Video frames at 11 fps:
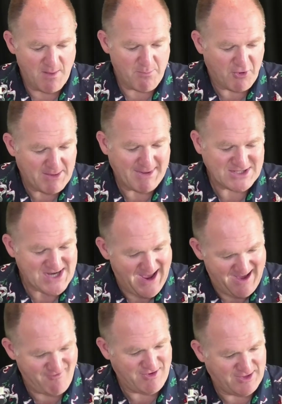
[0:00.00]
pretty much
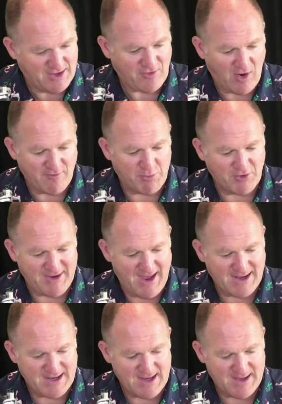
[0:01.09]
everything that I've put down
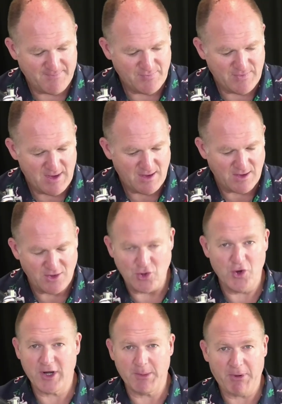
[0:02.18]
here, you
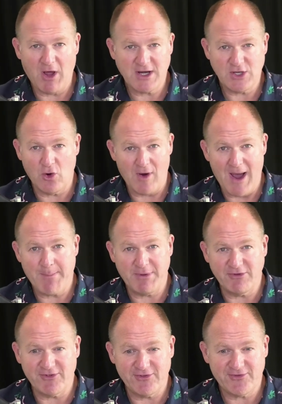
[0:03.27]
can apply to your art
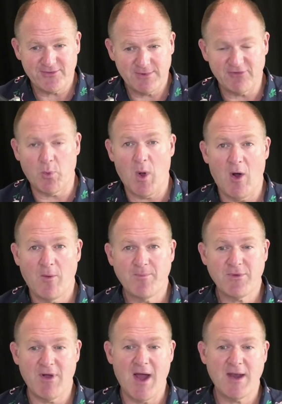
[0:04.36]
business as well,
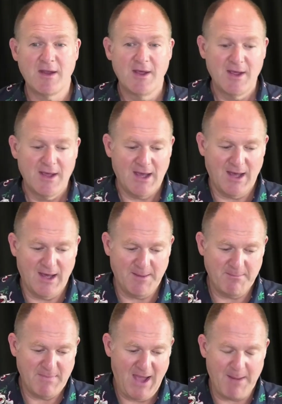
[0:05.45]
right?
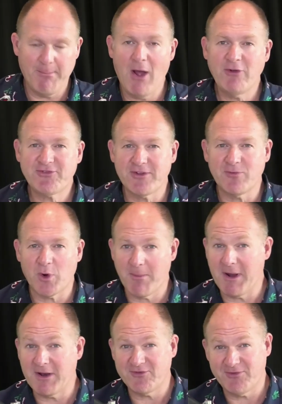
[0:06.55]
Um, and most of what I'm
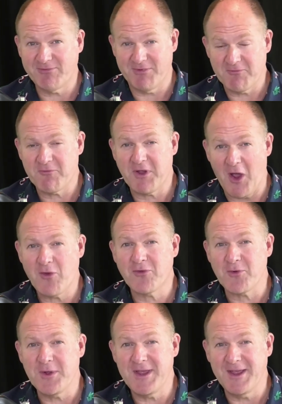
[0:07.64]
going to go
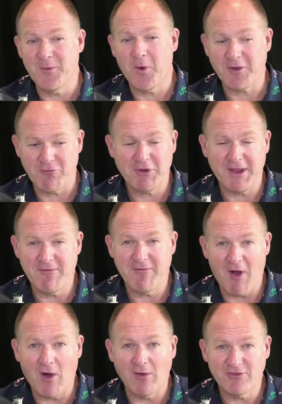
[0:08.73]
through here, what it really
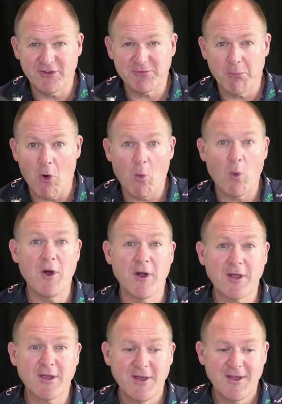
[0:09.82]
involves is more
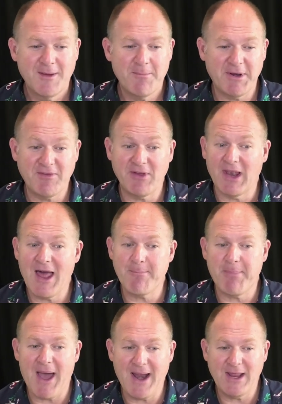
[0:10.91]
work. But if you love
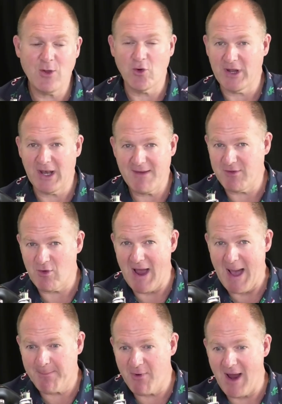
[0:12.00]
painting or you love your
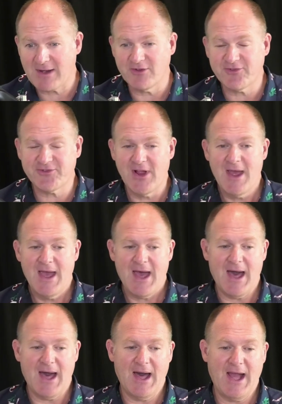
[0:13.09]
art practice
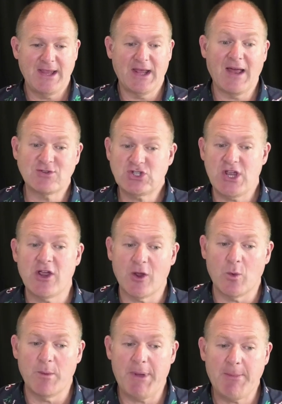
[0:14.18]
uh, and you love sharing it
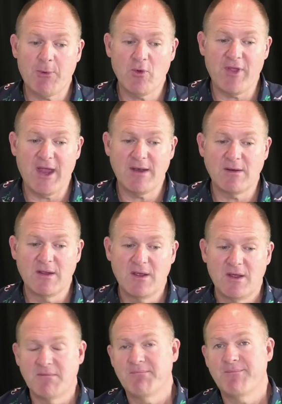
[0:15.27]
with people, then
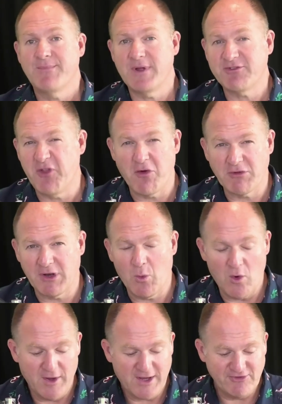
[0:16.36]
it's not really
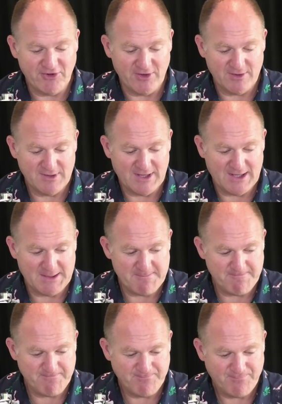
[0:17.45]
work, is it?
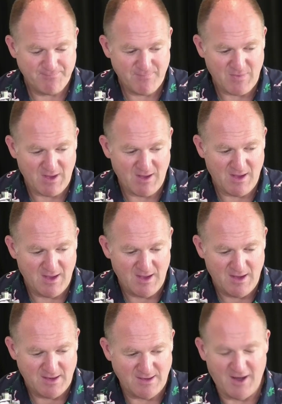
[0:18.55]
Um,
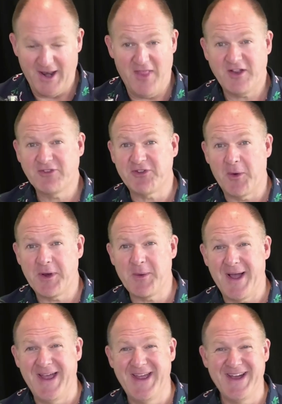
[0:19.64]
I don't think so
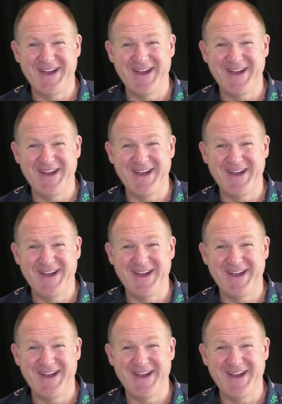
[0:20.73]
anyway.